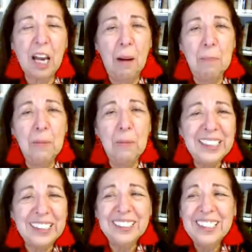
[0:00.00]
stop
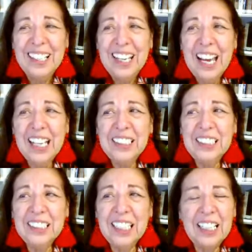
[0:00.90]
writing? And
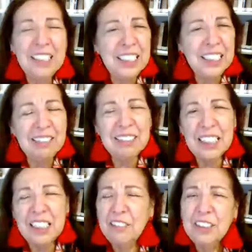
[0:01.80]
she said, I think I've
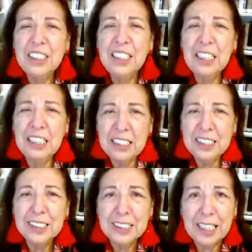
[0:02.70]
said everything I
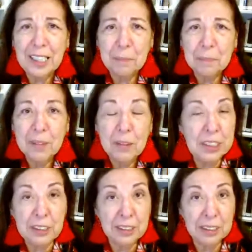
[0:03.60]
needed to say,
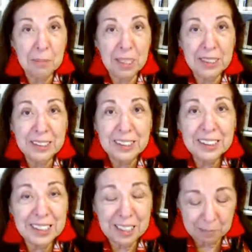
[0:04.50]
which is an
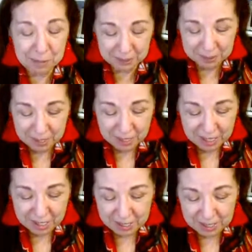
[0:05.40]
amazing statement.
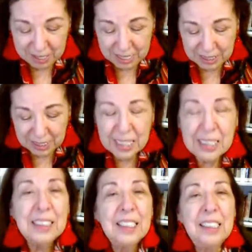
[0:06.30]
Uh, and
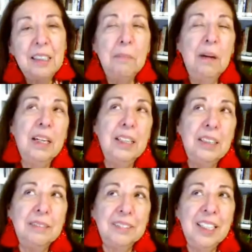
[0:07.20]
Glenn, my